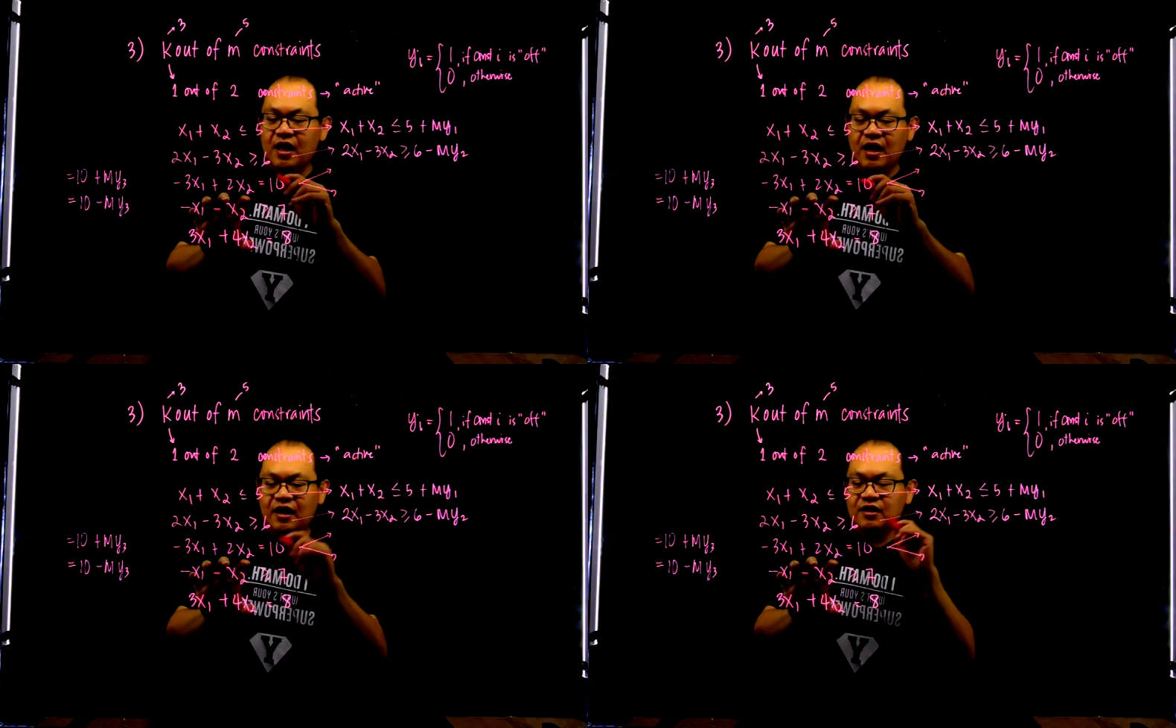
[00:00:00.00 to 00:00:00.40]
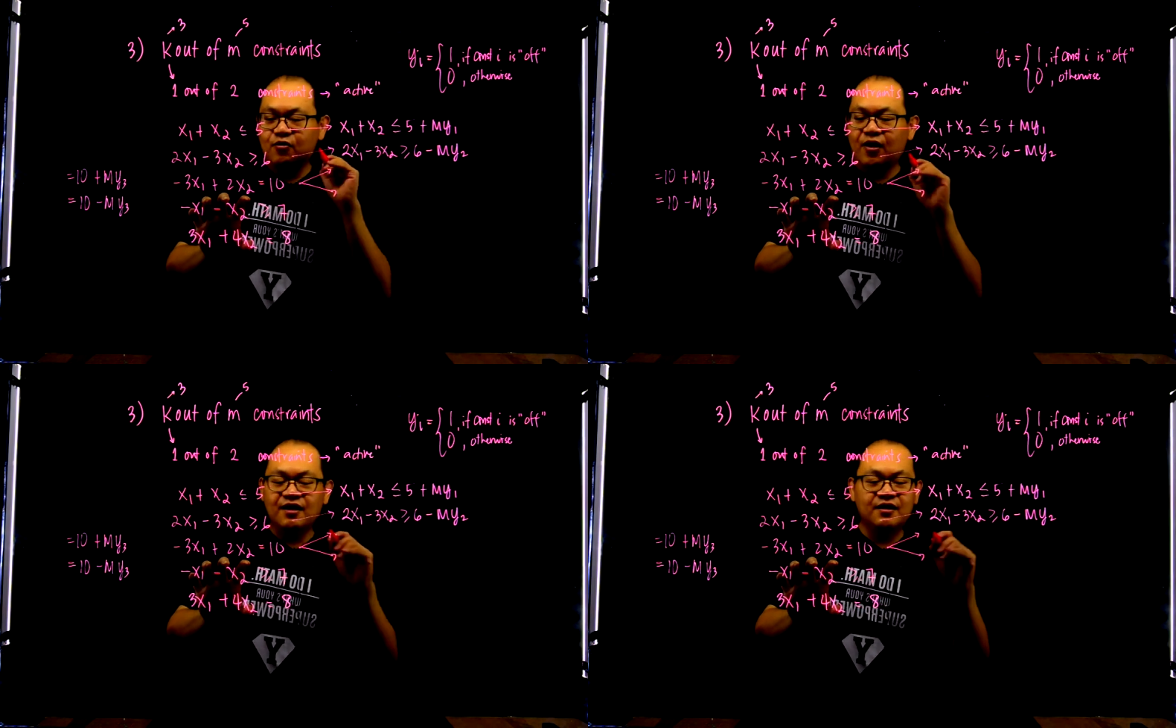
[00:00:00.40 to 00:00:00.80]
An
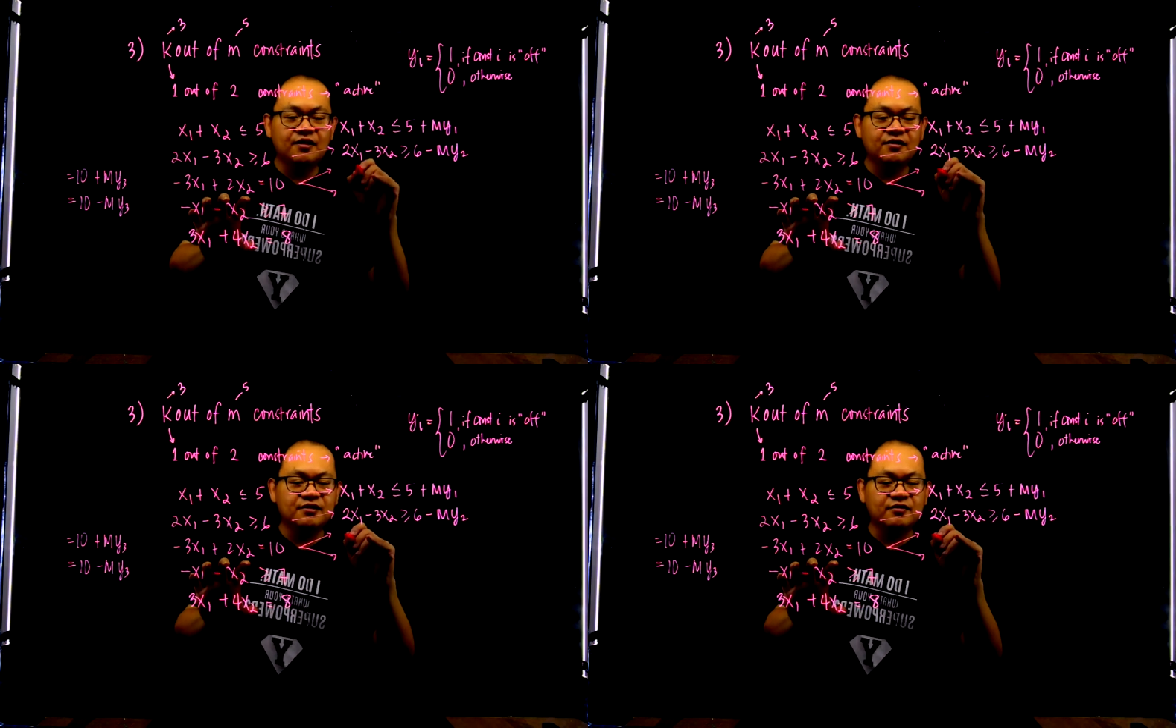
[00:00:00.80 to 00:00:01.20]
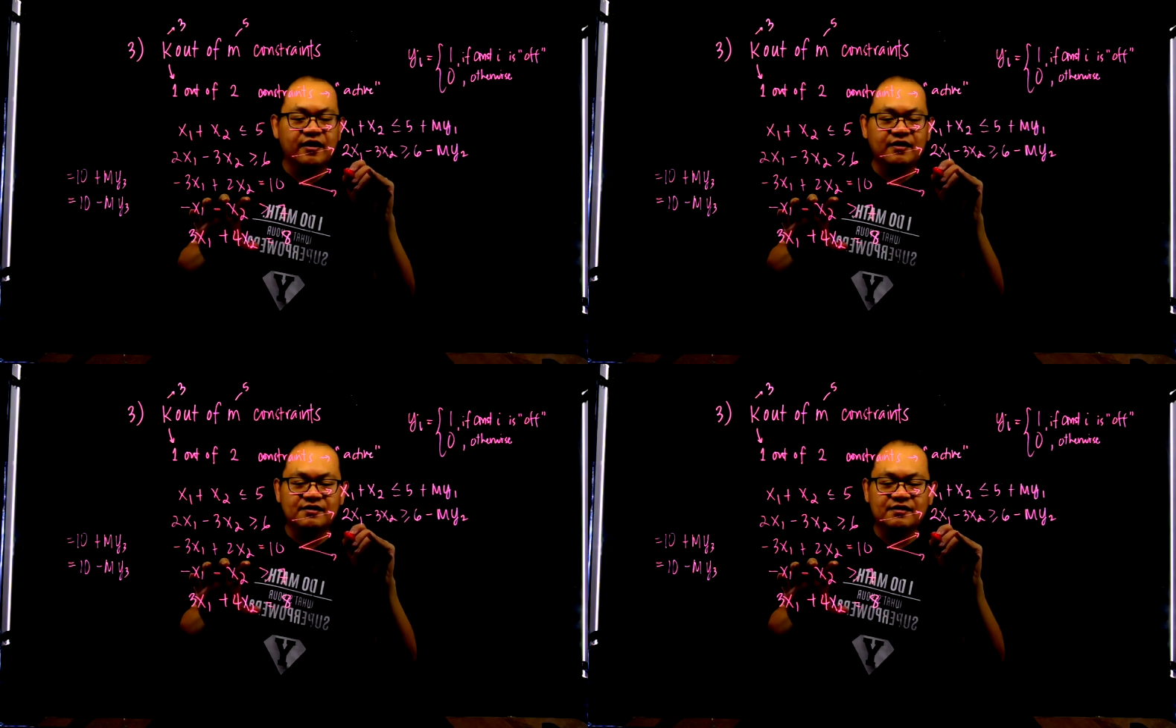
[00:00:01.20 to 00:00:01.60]
equality
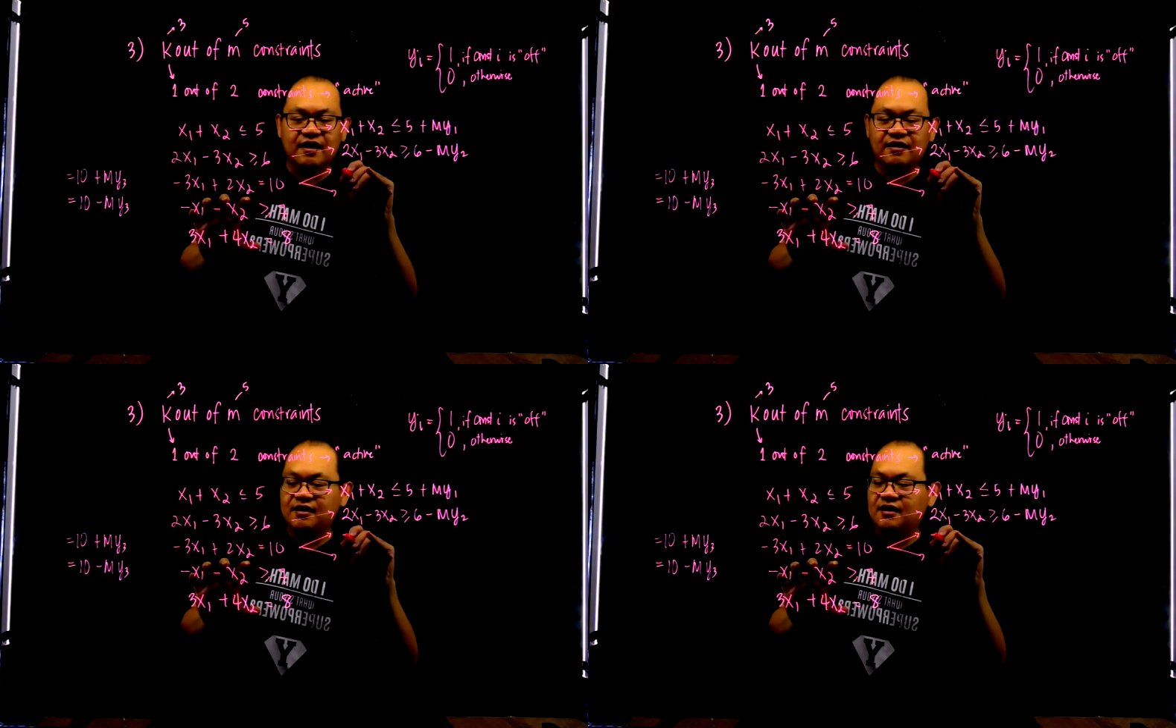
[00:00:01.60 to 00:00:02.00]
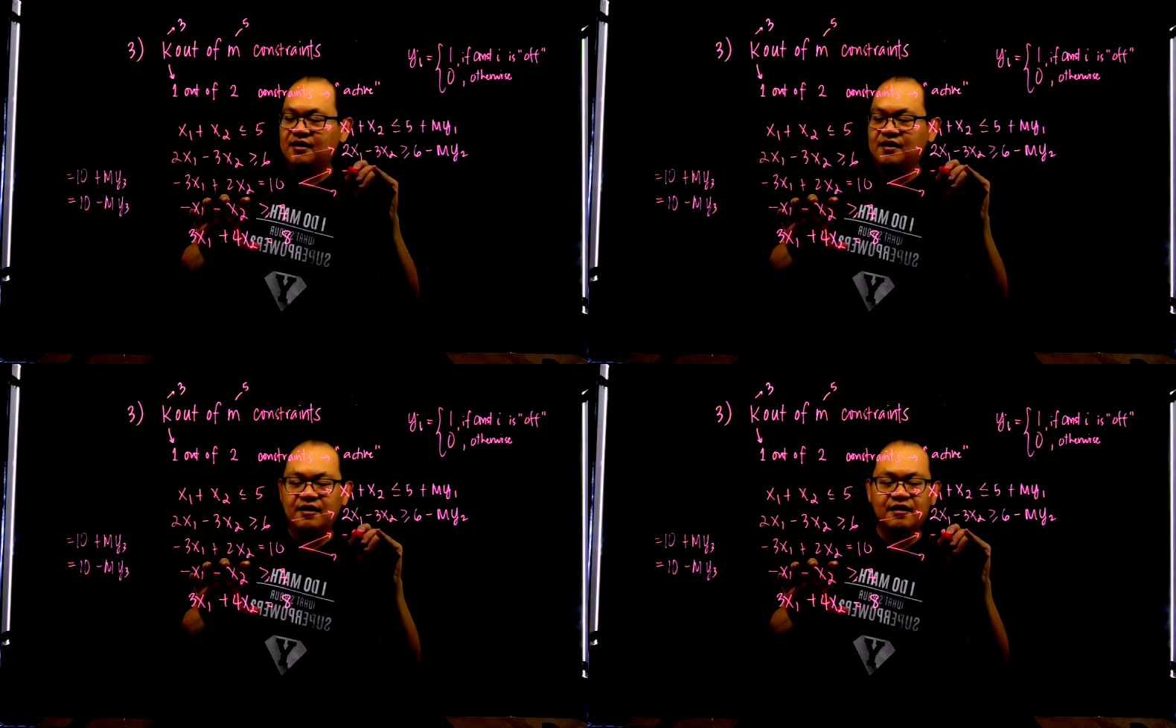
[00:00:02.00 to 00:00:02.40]
constraint is
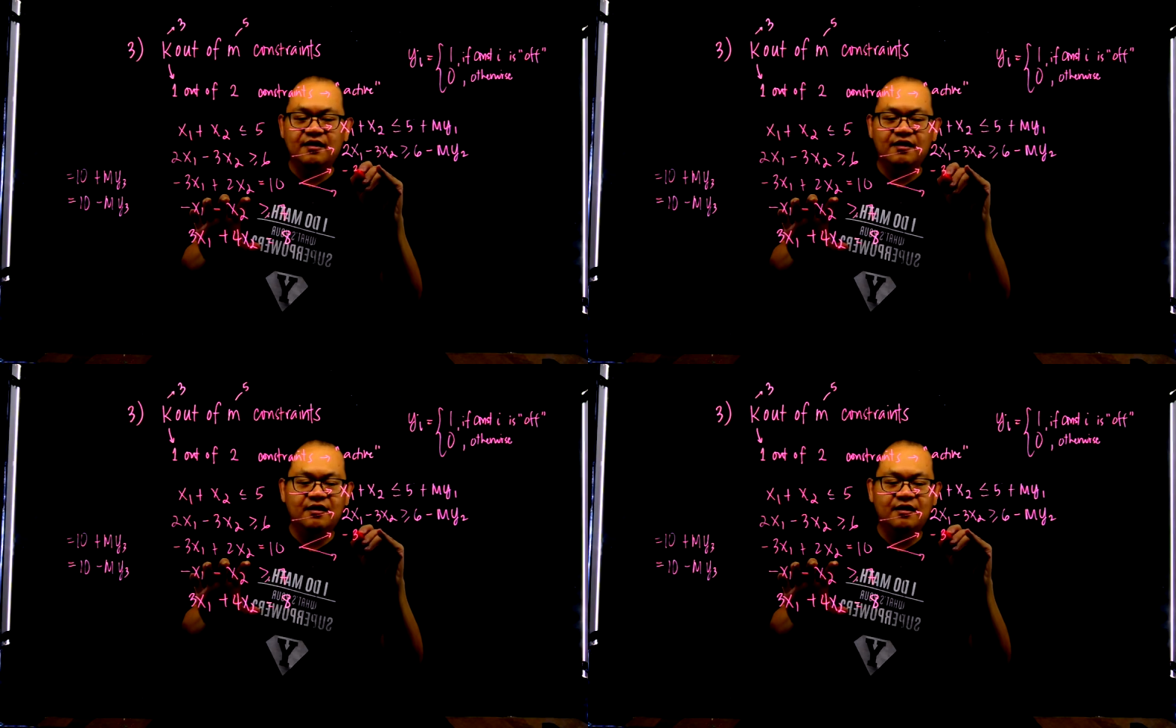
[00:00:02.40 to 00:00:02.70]
technically